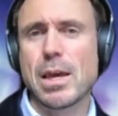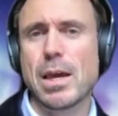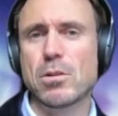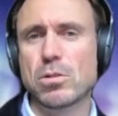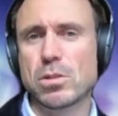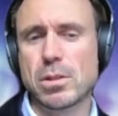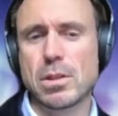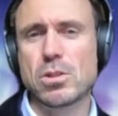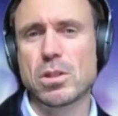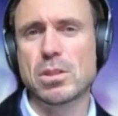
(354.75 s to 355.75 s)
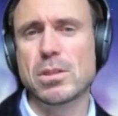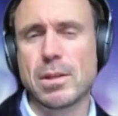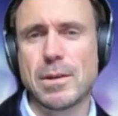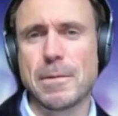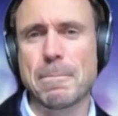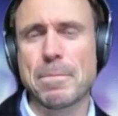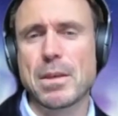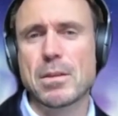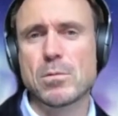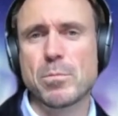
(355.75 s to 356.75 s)
and not just
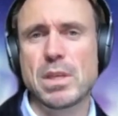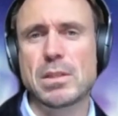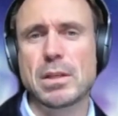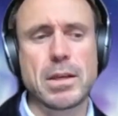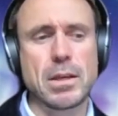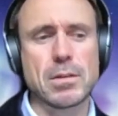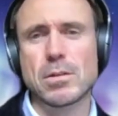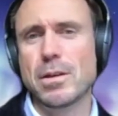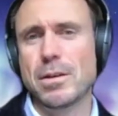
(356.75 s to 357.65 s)
basically